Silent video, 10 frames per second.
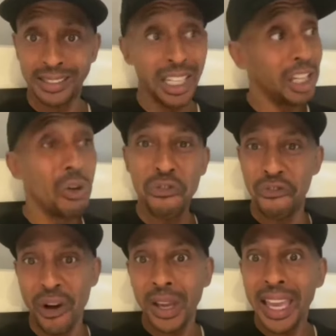I see your little
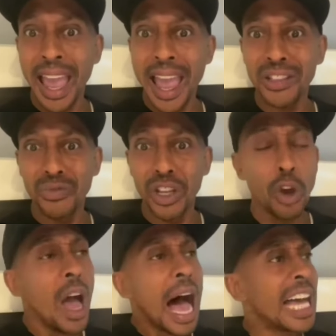funky ass
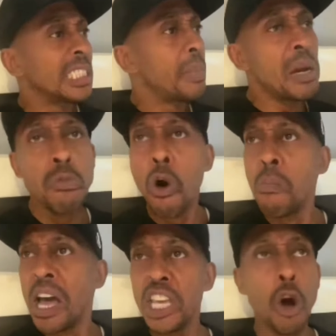video. I spend
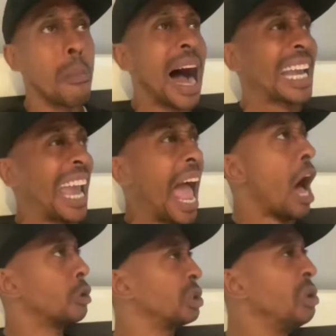more money on my
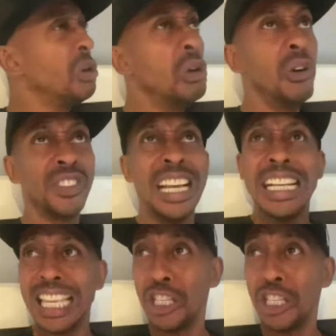cow's hooves